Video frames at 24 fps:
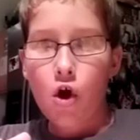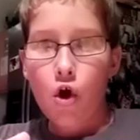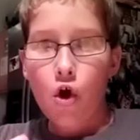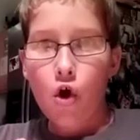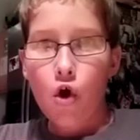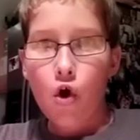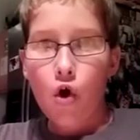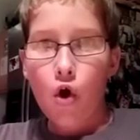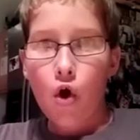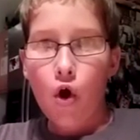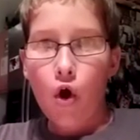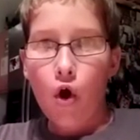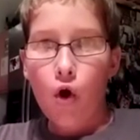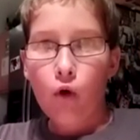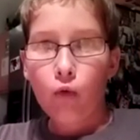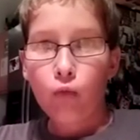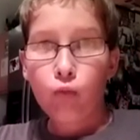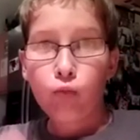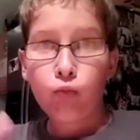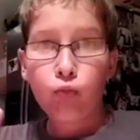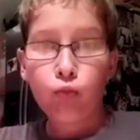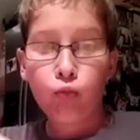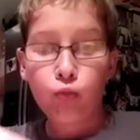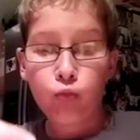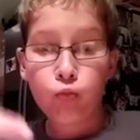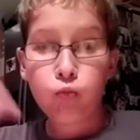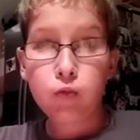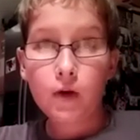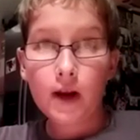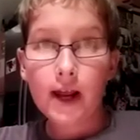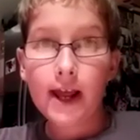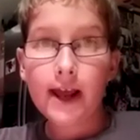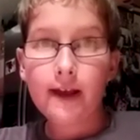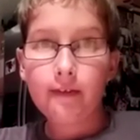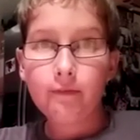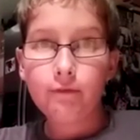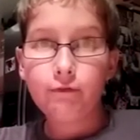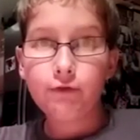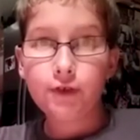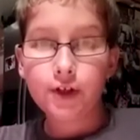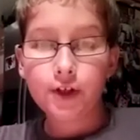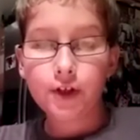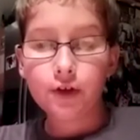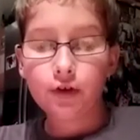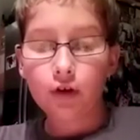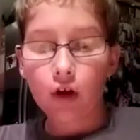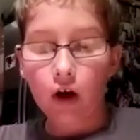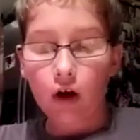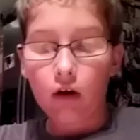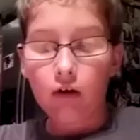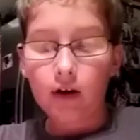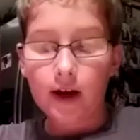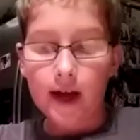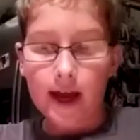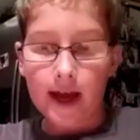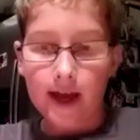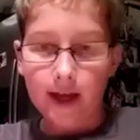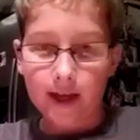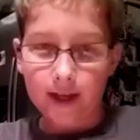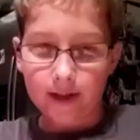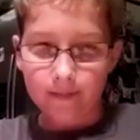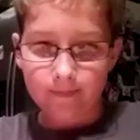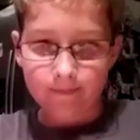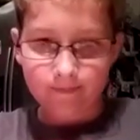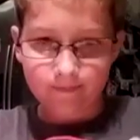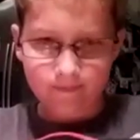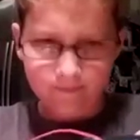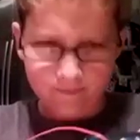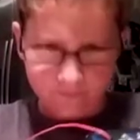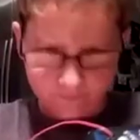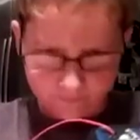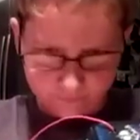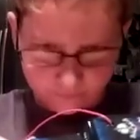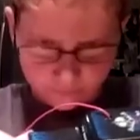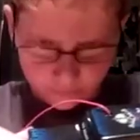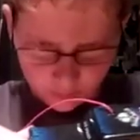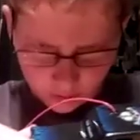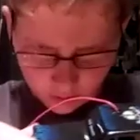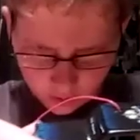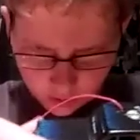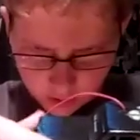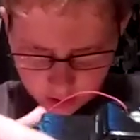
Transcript: with, you know, a actual like